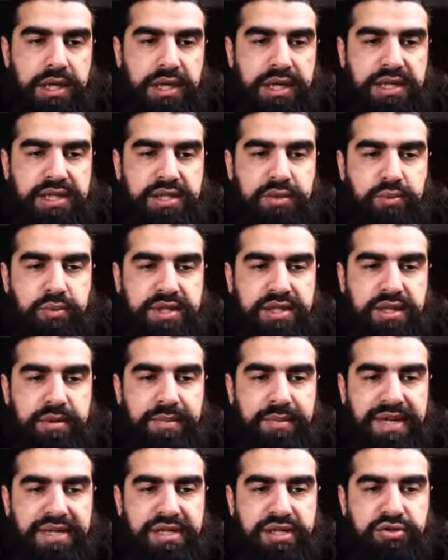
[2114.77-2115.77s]
Is witr
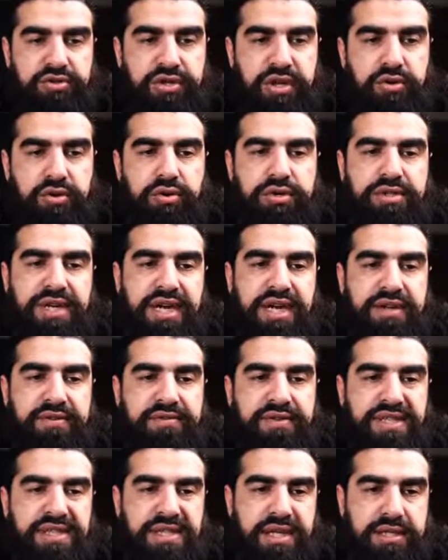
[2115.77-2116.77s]
mandatory according to
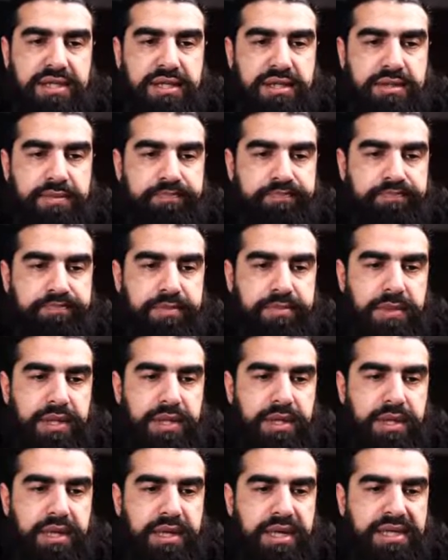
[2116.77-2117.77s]
Hanafis? Yes.
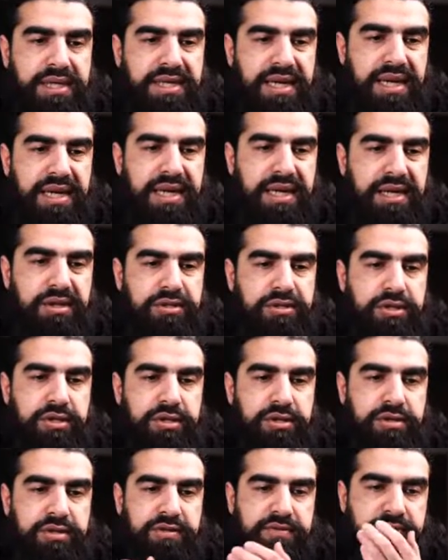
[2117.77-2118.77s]
Is it allowed to
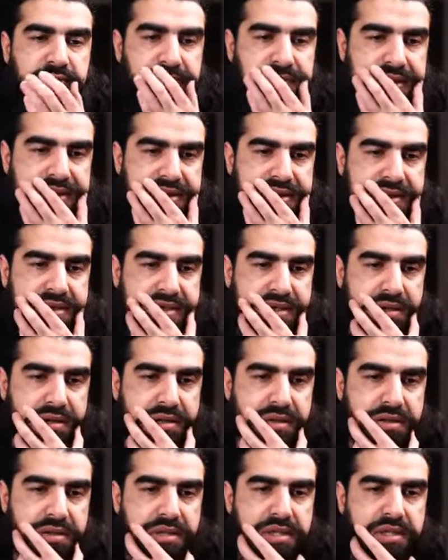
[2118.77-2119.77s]
use
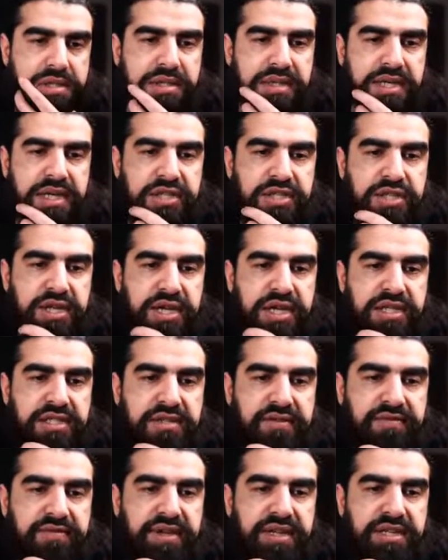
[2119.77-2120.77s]
filters that change
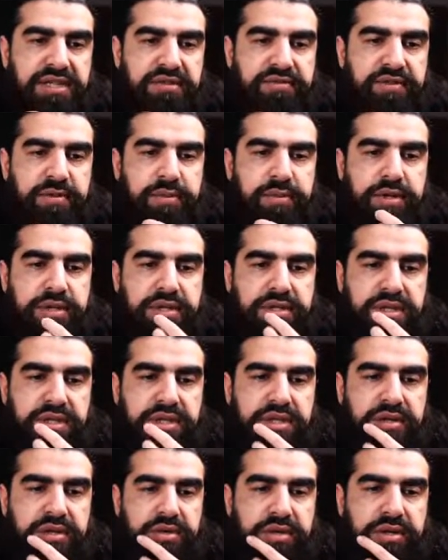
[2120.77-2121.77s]
the face of the
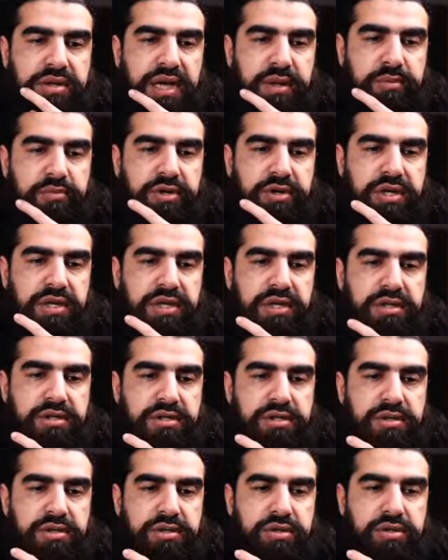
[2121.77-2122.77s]
person in the camera
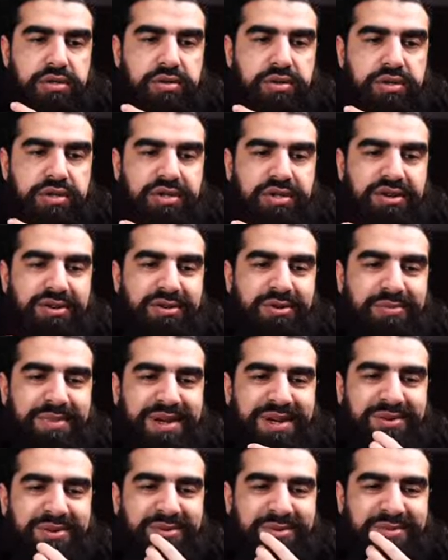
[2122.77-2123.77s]
to a dog or
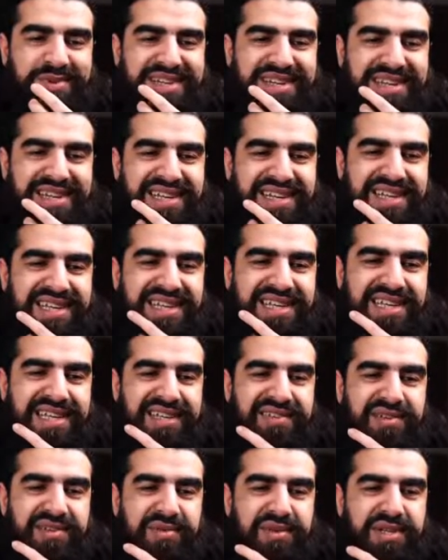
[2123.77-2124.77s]
man or woman?
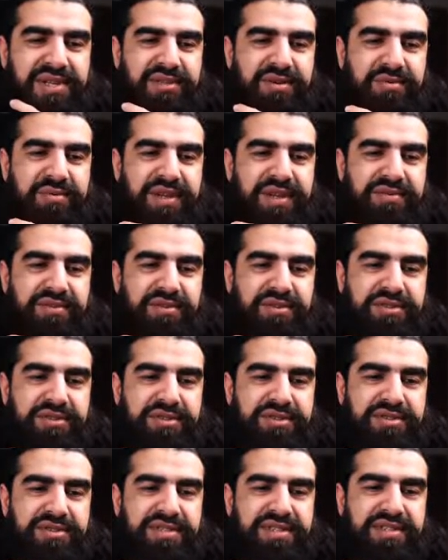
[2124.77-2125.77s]
Even when you don't make
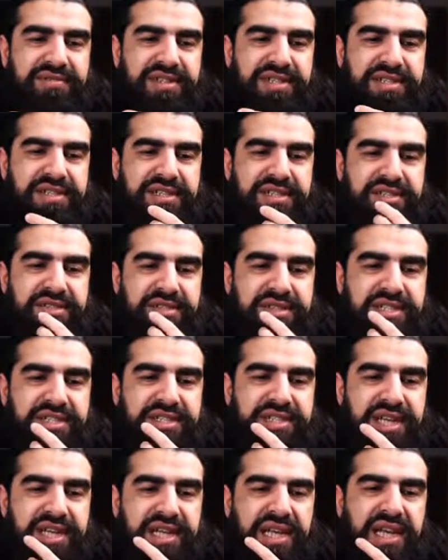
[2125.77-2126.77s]
photos of these filters, you
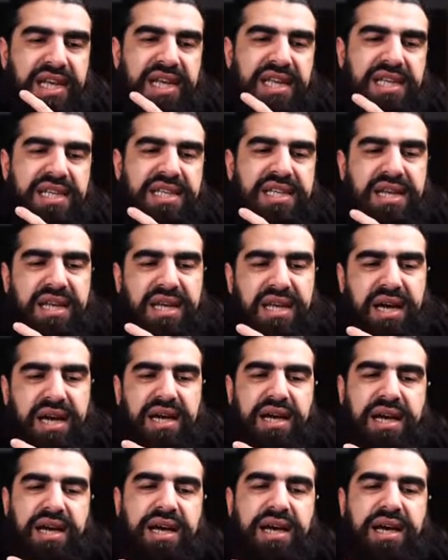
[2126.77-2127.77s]
just check.
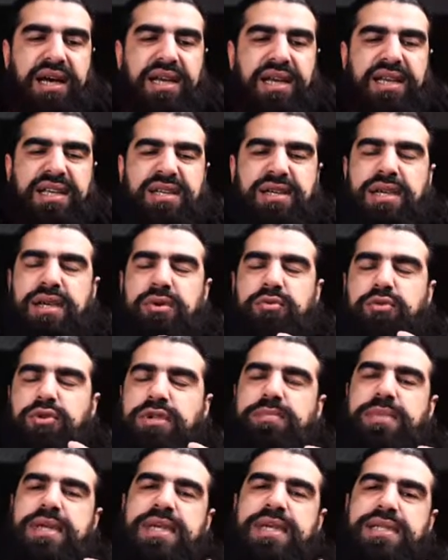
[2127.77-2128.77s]
Yeah, it
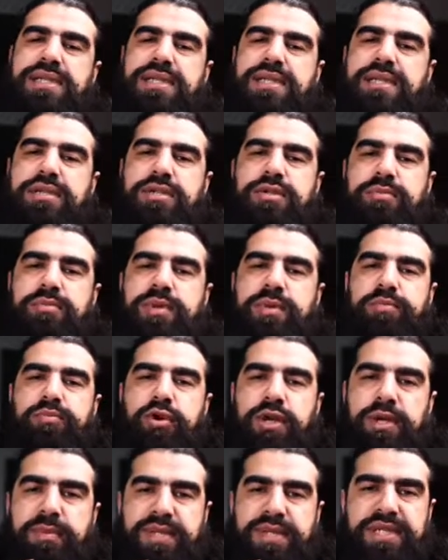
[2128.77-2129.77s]
wouldn't be considered to be
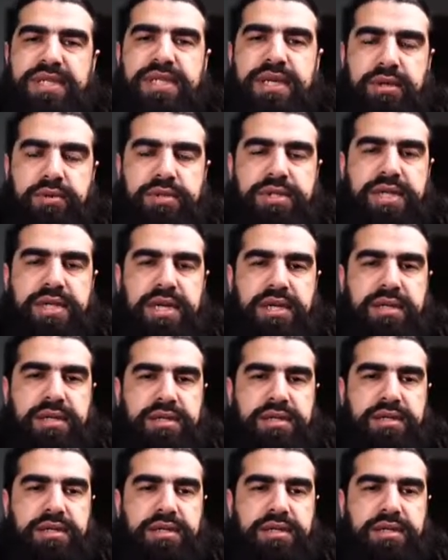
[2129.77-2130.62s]
prohibited, I would say.